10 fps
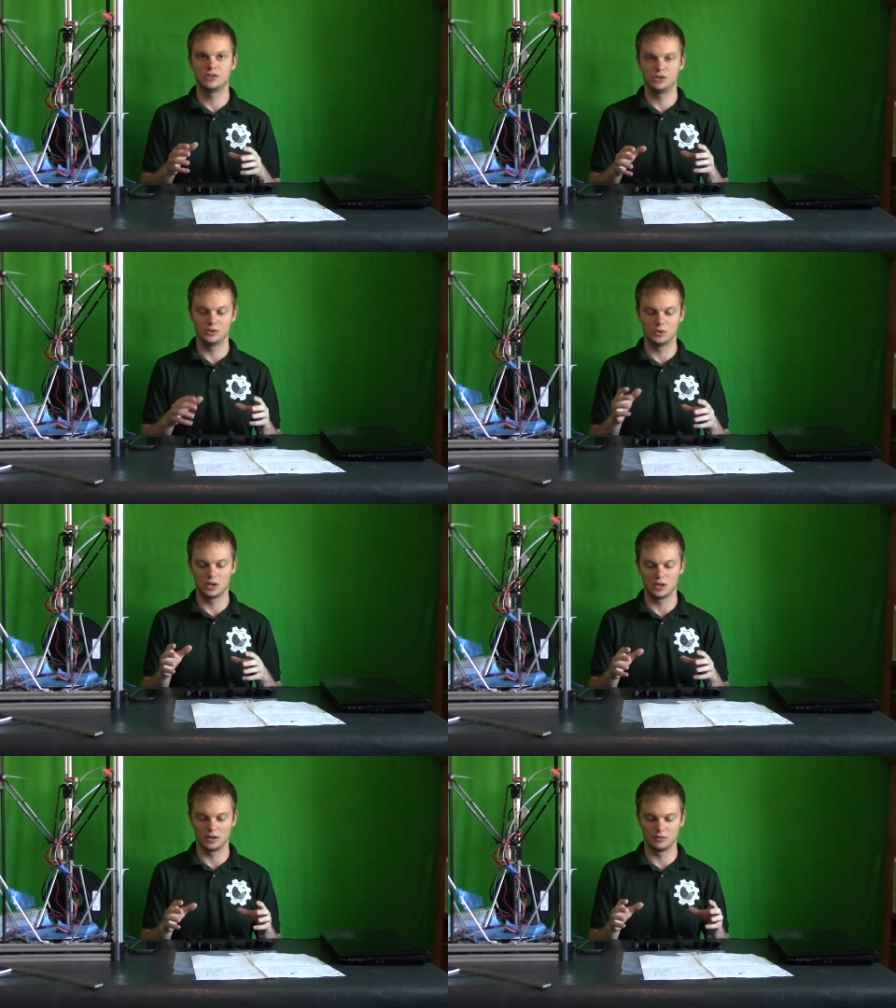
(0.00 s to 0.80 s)

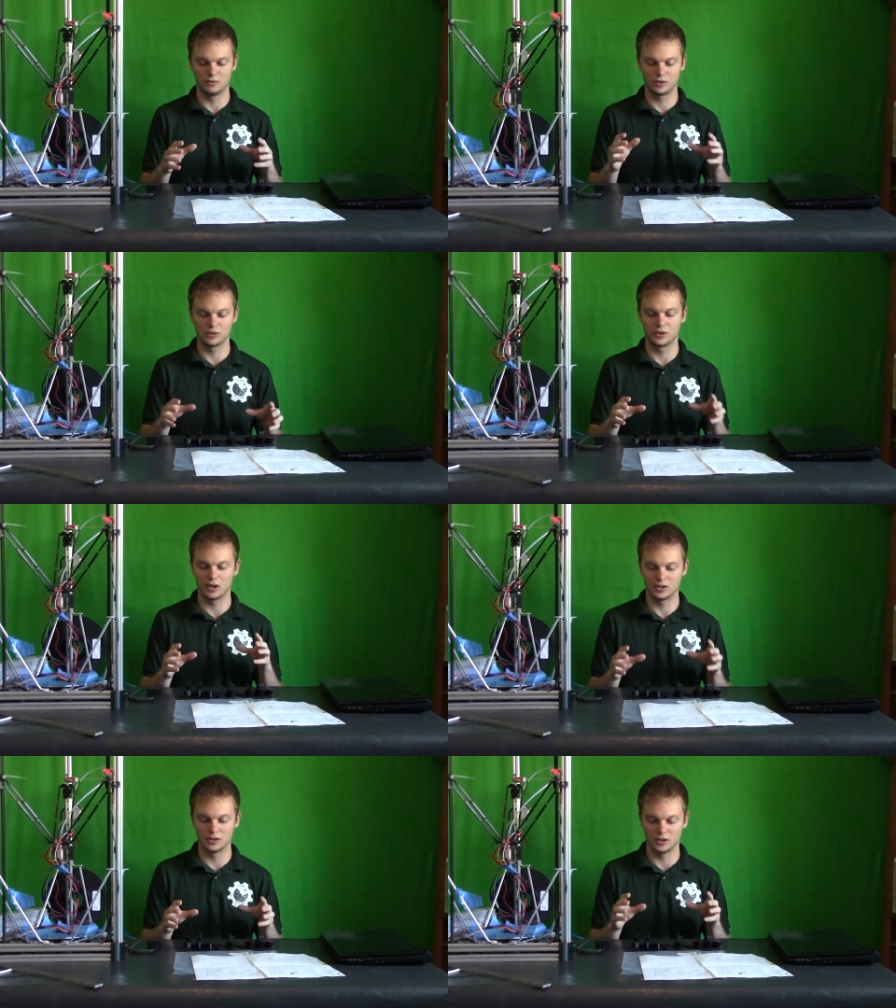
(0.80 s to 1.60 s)
to uh,
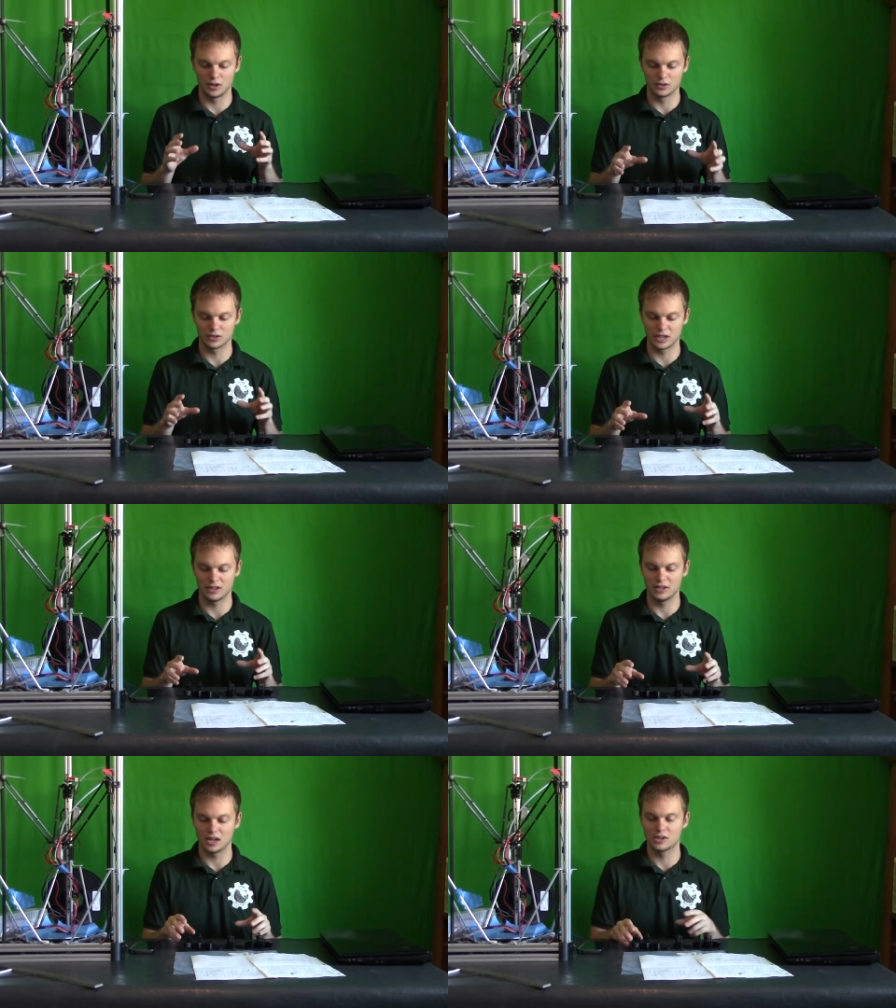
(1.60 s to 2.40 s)
further under
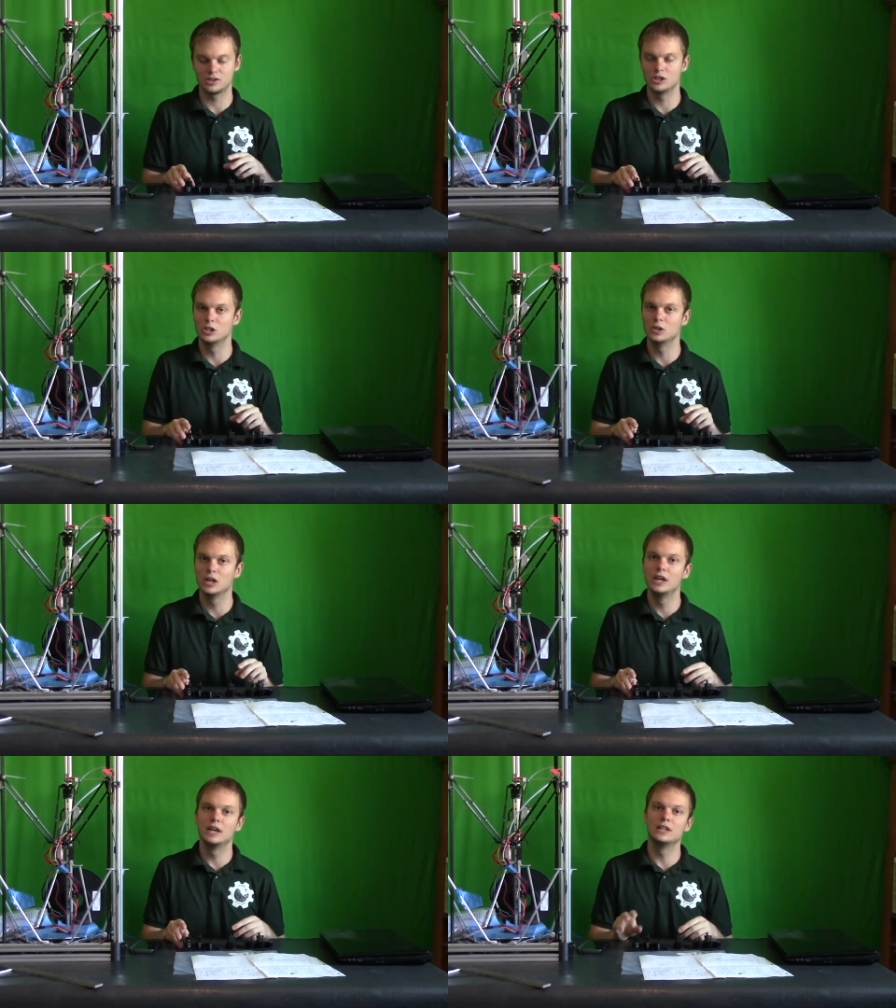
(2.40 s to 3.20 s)
understand the issue
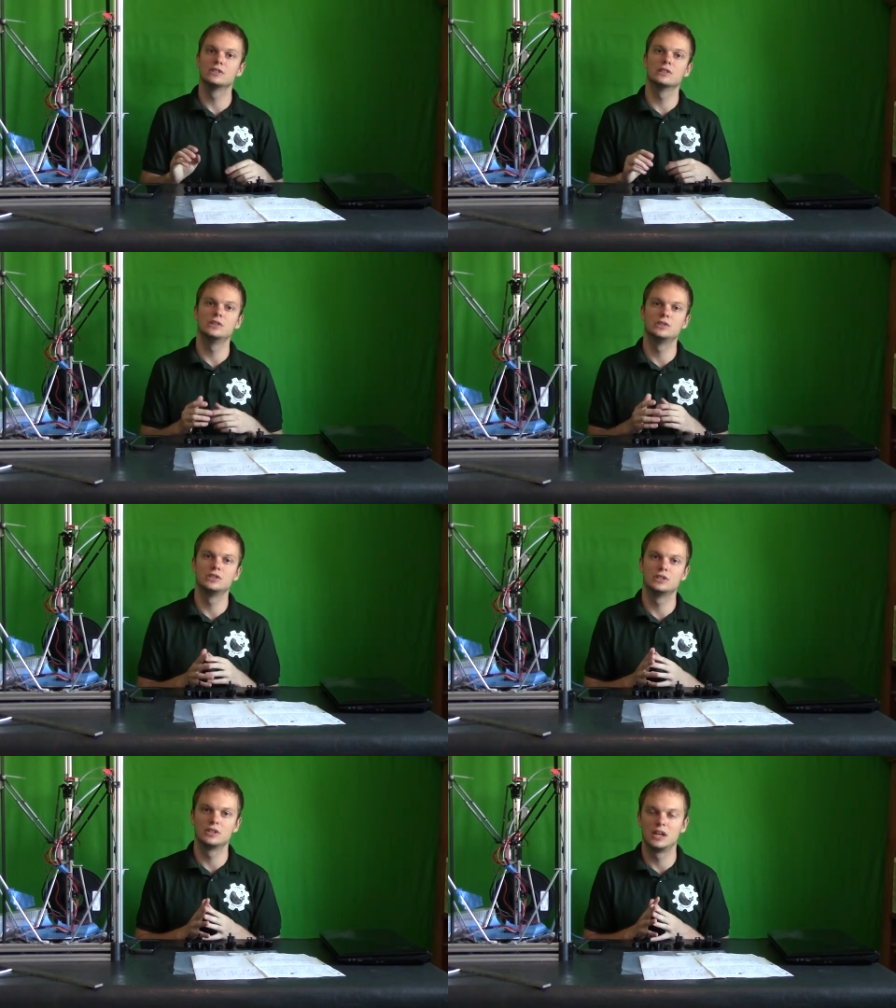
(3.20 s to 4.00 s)
and
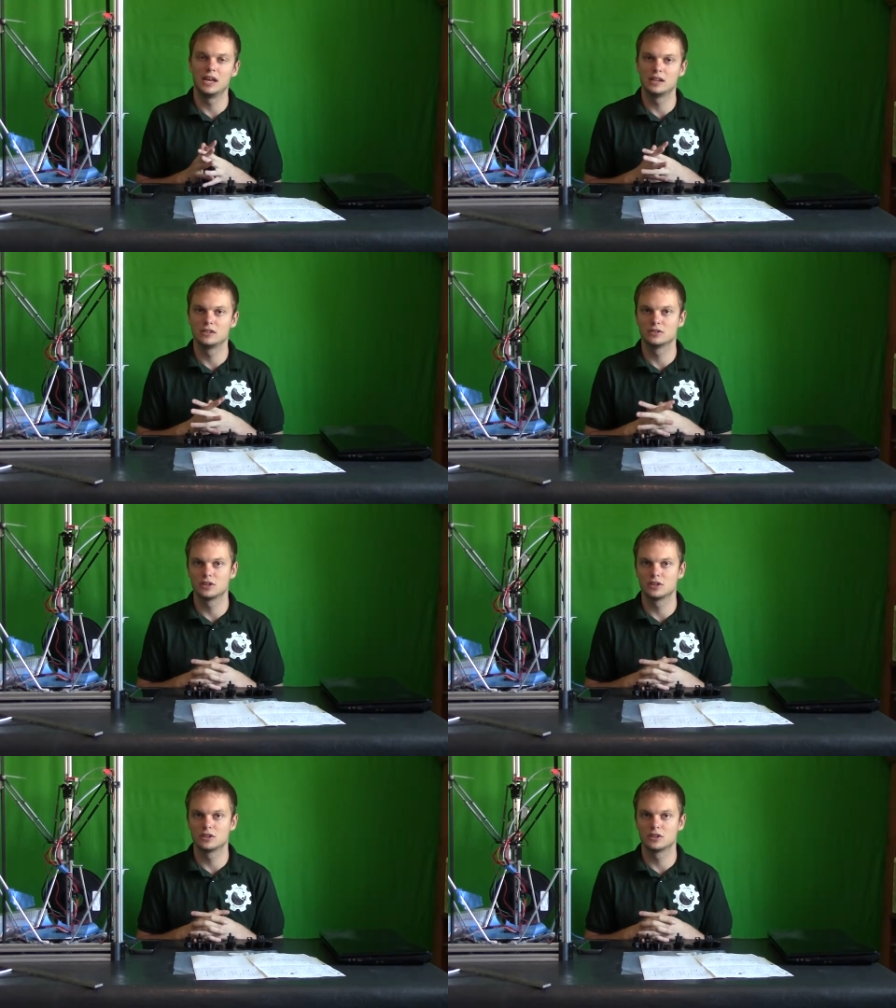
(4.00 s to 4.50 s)
solutions to take to